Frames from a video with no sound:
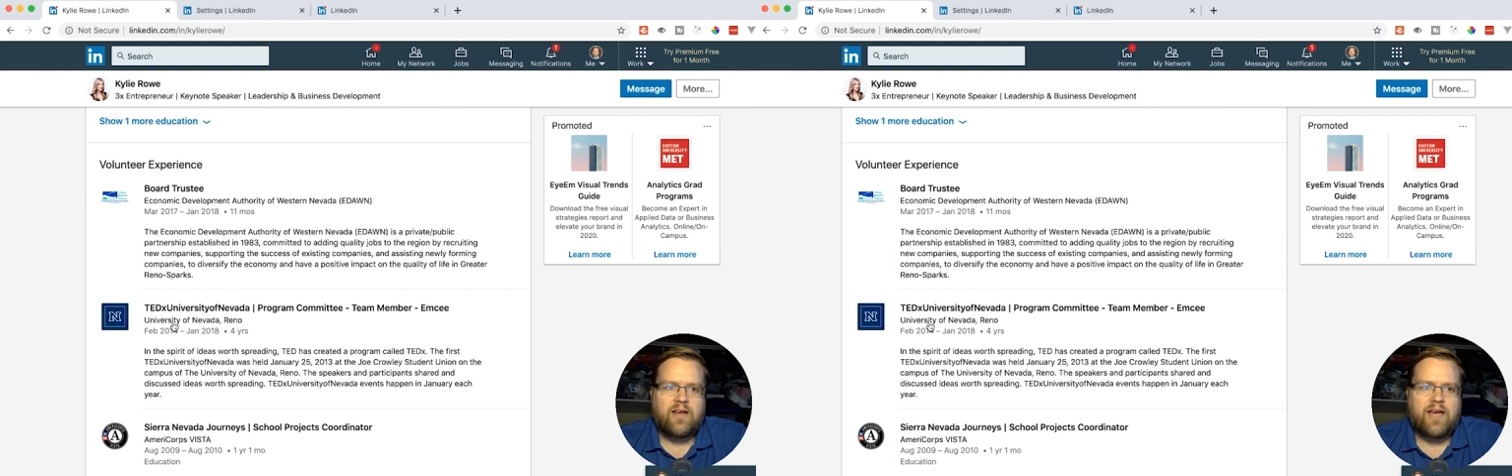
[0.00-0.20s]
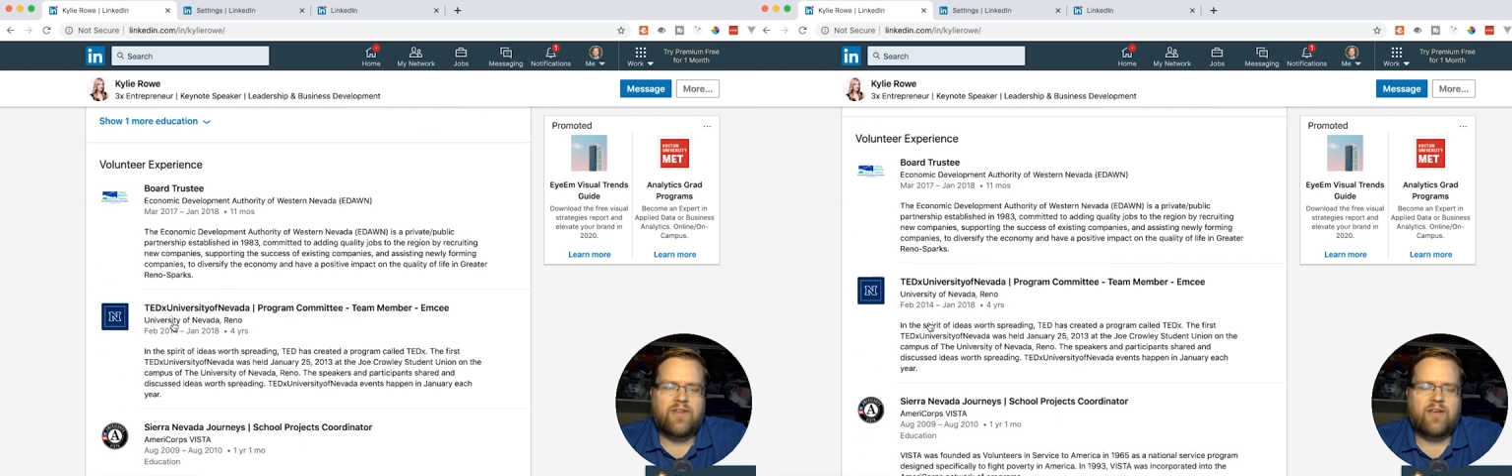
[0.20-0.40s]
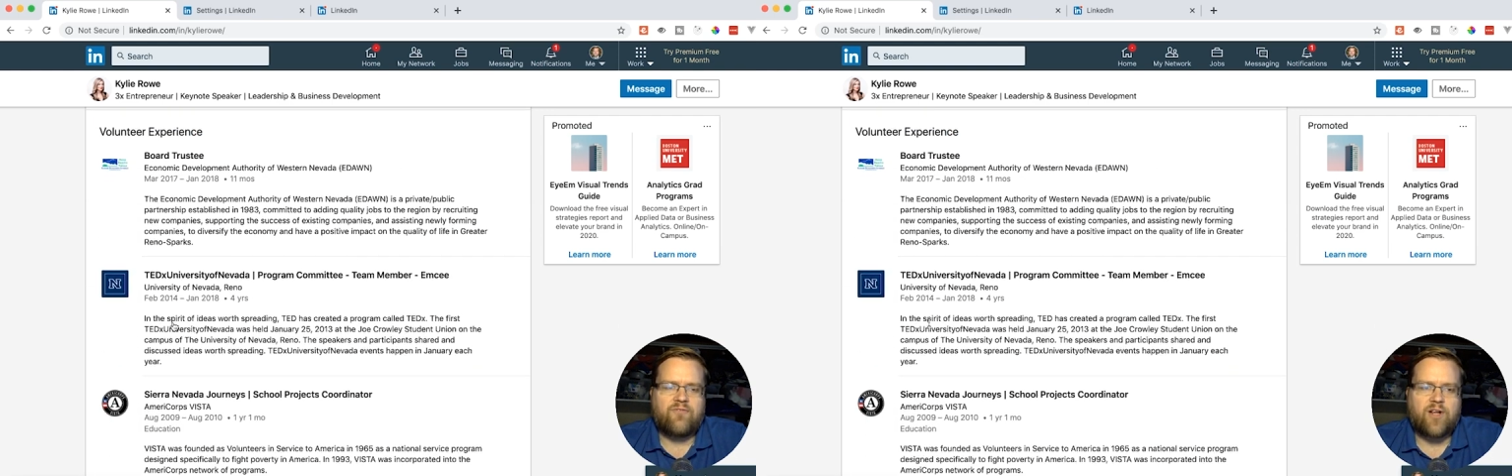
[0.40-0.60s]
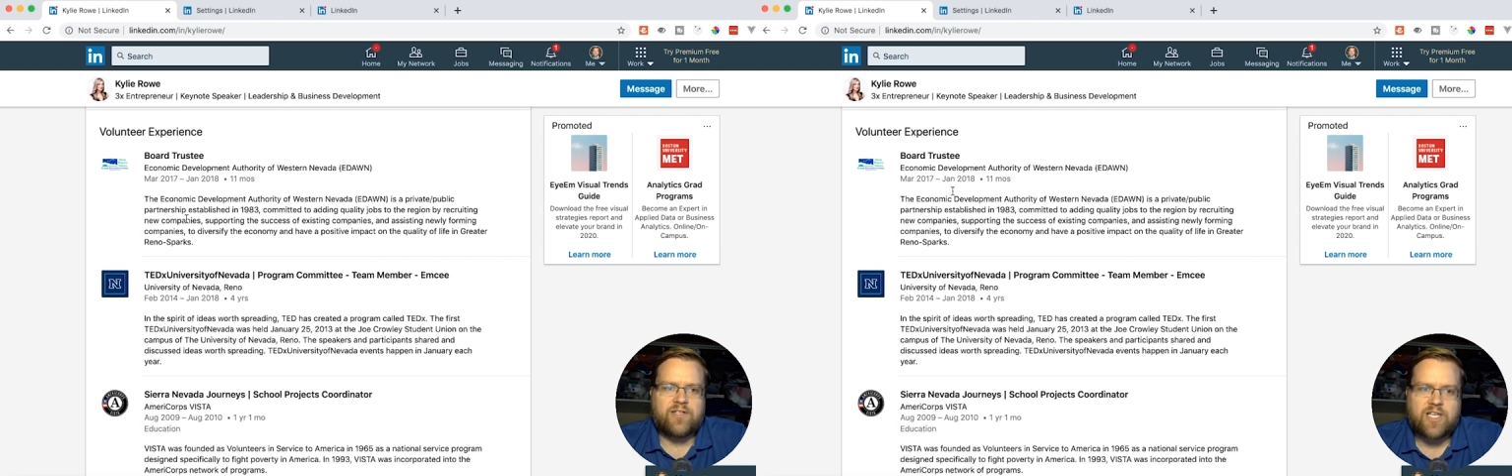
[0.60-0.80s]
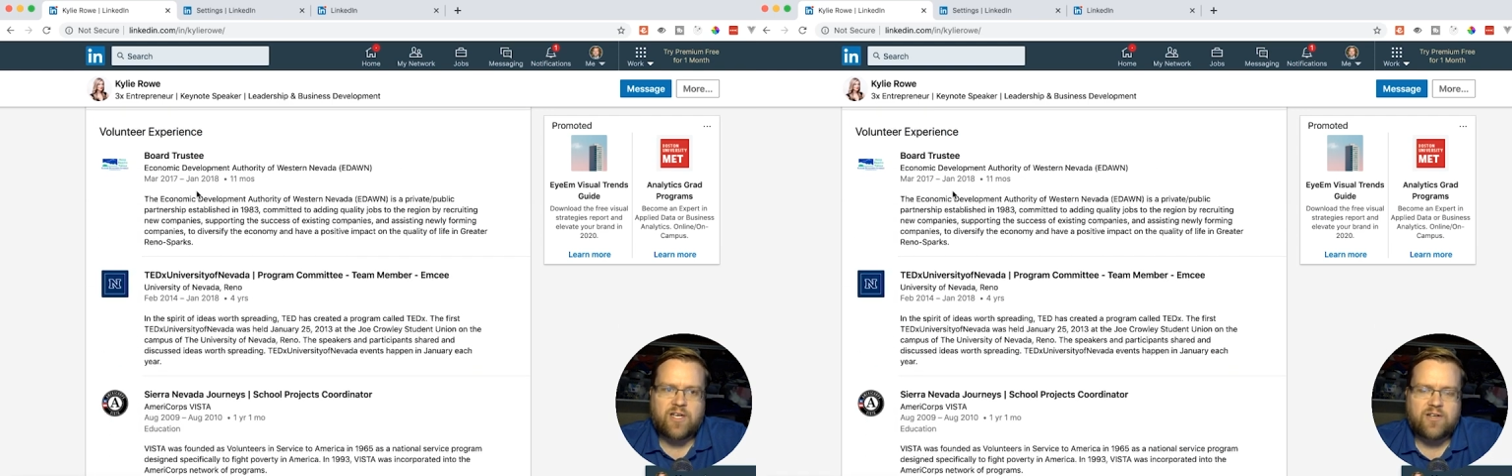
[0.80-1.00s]
And then
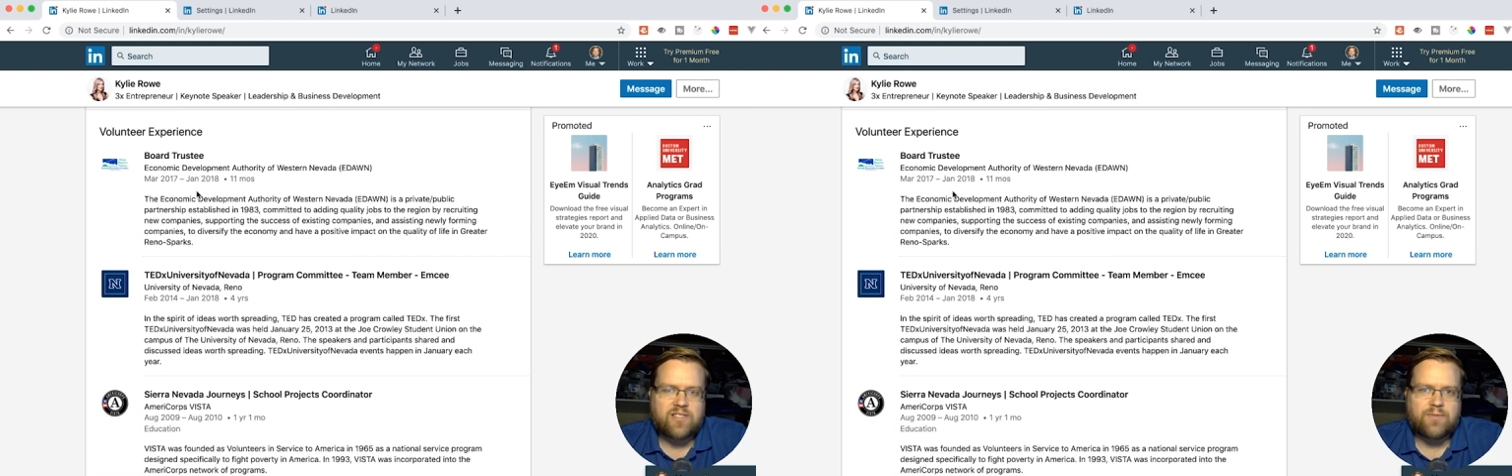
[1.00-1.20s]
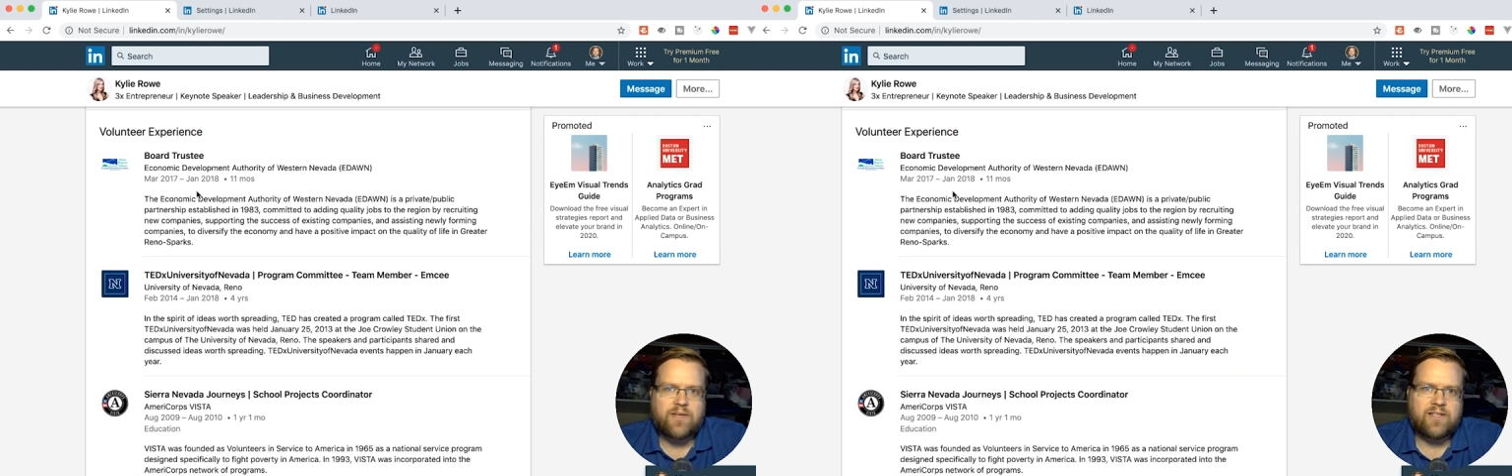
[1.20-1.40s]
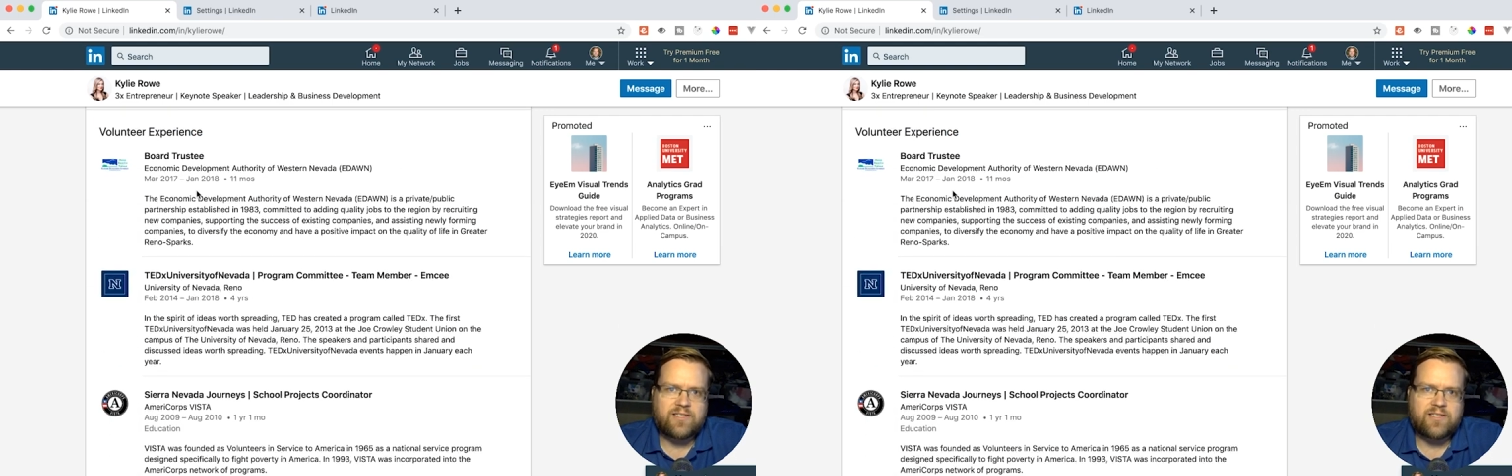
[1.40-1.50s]
volunteer experience.